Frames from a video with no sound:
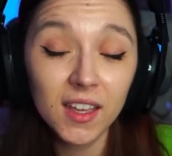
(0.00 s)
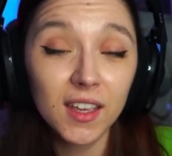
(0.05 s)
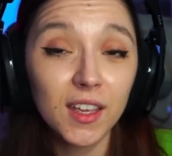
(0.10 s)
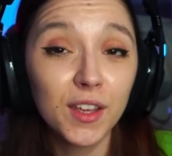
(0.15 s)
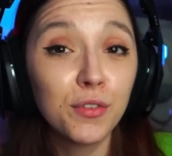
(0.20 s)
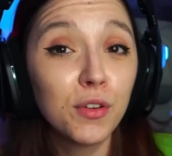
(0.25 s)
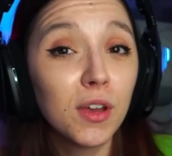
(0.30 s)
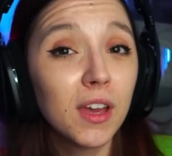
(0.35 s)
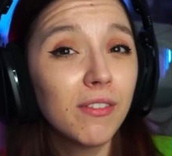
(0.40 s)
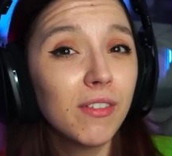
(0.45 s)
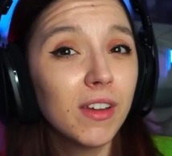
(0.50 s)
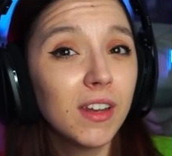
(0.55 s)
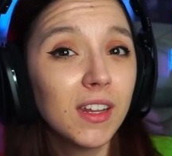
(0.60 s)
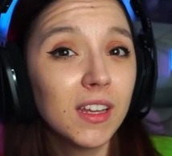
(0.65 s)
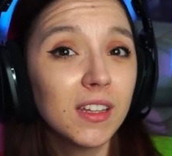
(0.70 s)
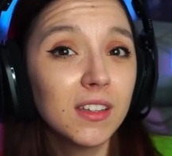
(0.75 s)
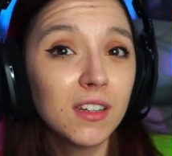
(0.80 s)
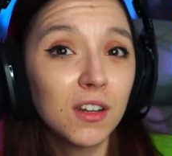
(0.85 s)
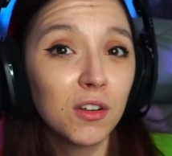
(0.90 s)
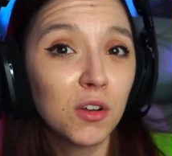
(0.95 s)
If you have any
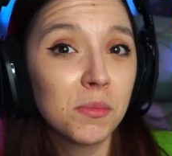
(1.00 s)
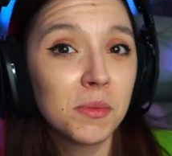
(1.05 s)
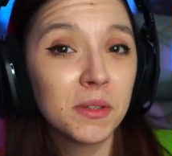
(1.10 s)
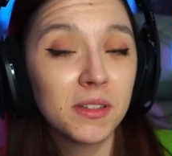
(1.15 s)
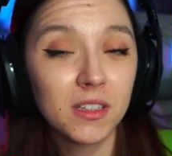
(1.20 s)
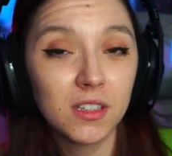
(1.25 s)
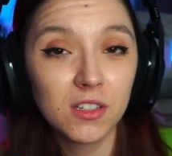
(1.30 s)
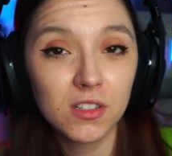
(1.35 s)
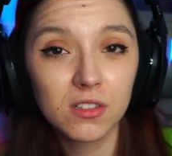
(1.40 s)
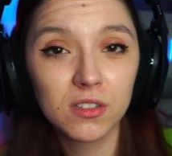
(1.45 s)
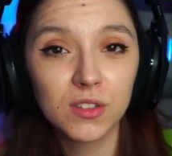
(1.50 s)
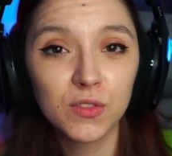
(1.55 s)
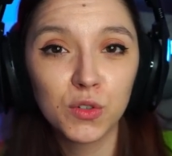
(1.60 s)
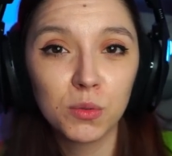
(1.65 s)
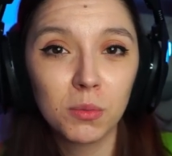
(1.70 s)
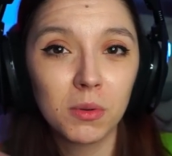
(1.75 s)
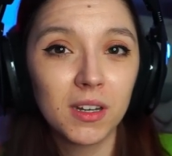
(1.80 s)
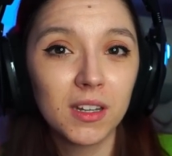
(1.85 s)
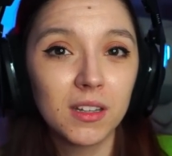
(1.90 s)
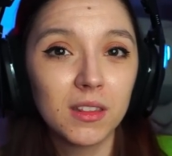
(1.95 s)
other recommendations
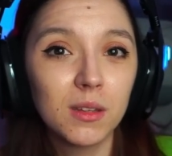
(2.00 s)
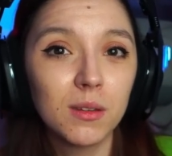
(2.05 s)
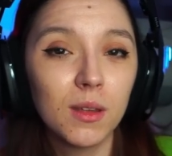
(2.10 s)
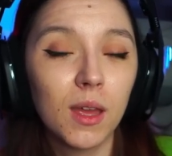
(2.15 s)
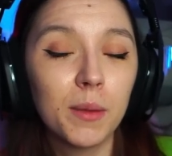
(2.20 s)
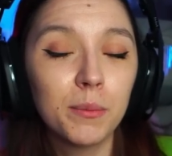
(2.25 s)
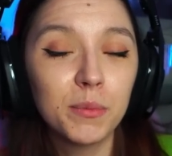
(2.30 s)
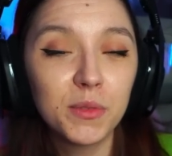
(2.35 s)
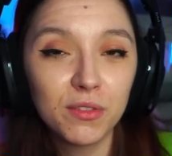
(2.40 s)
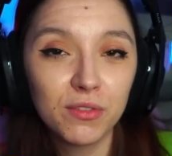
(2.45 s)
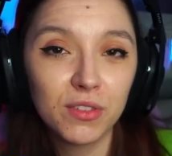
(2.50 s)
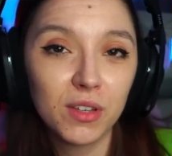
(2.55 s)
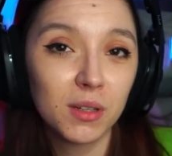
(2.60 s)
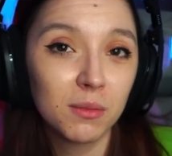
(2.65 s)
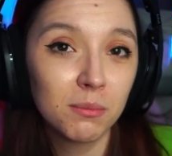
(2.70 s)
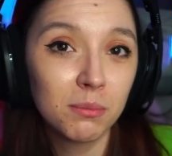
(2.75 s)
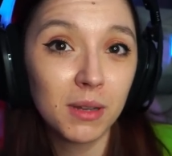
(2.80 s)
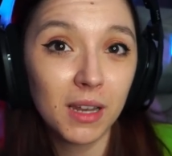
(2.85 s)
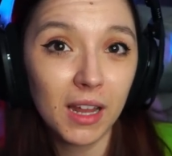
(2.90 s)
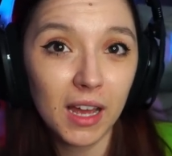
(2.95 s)
from an MTV
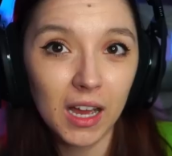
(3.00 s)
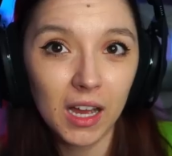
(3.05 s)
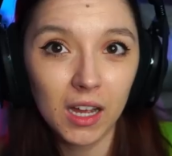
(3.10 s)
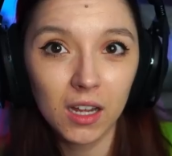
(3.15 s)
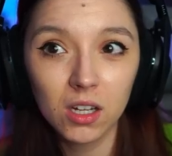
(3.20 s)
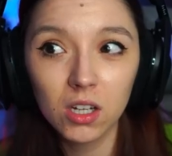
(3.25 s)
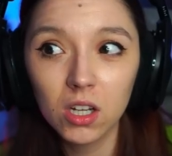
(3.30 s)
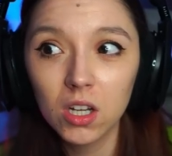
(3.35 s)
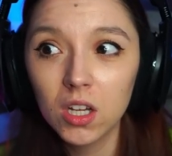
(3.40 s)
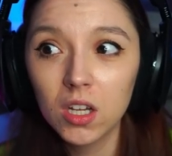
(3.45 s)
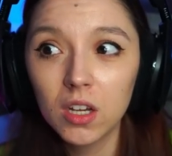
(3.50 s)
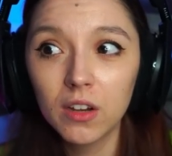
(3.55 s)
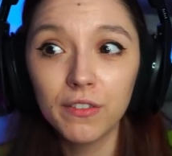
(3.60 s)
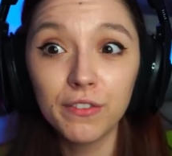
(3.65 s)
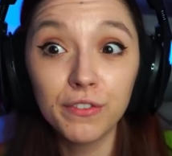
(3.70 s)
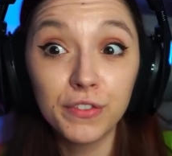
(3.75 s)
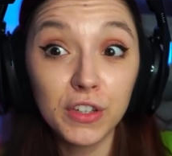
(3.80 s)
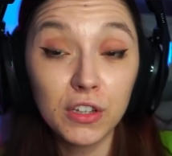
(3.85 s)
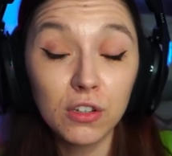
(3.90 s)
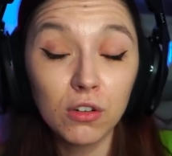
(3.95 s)
Unplugged
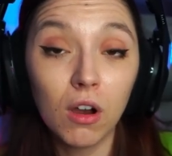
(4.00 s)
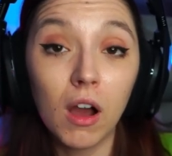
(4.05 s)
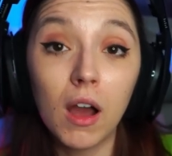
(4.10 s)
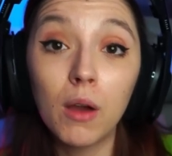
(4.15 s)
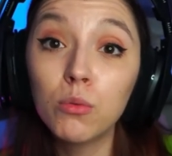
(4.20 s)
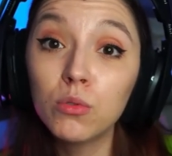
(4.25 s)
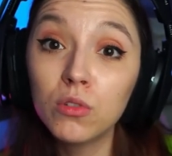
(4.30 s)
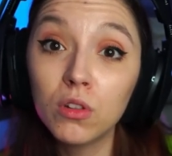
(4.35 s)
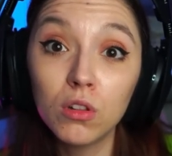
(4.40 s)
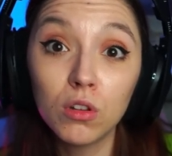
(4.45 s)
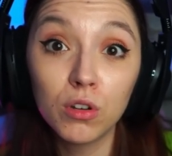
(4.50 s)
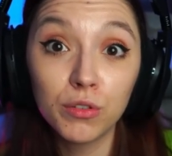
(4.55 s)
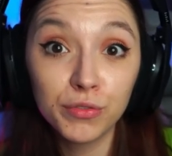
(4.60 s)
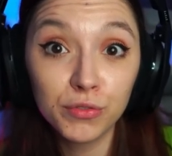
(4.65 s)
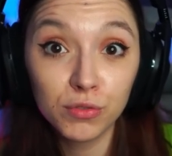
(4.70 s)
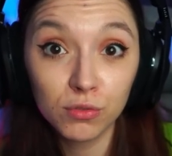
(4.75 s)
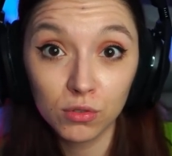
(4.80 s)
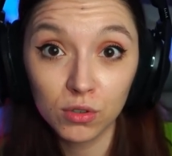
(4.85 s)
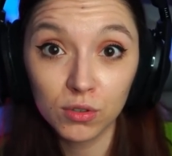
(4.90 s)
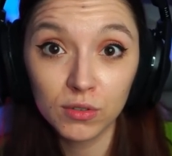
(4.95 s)
video, I would love
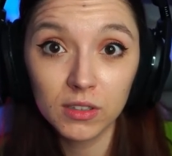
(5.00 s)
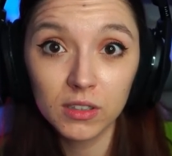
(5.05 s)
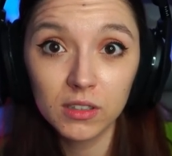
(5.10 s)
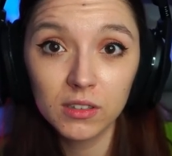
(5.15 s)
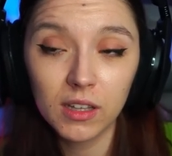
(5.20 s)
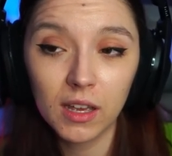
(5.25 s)
to know it.